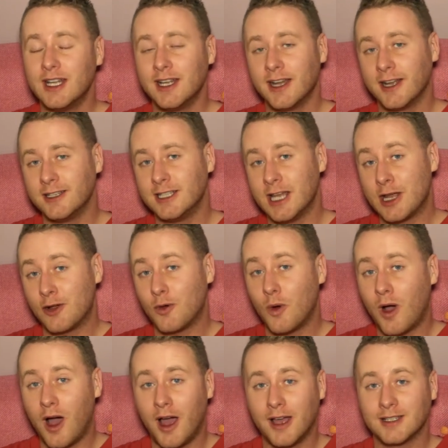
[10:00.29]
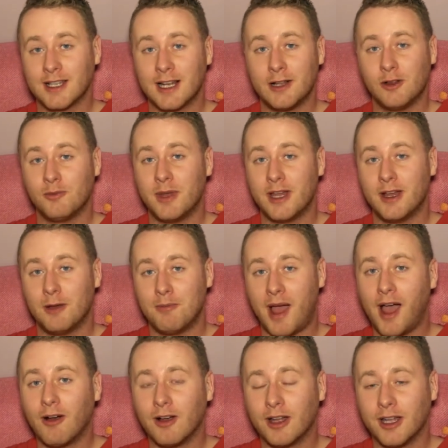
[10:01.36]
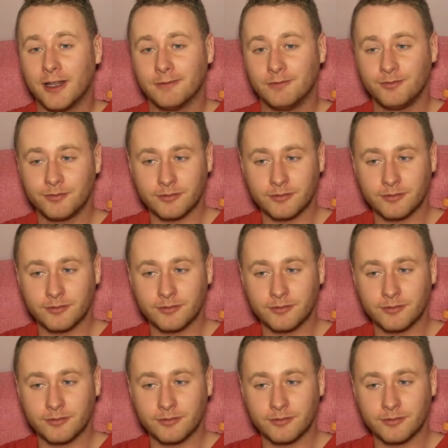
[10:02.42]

and she inquires a little bit about him,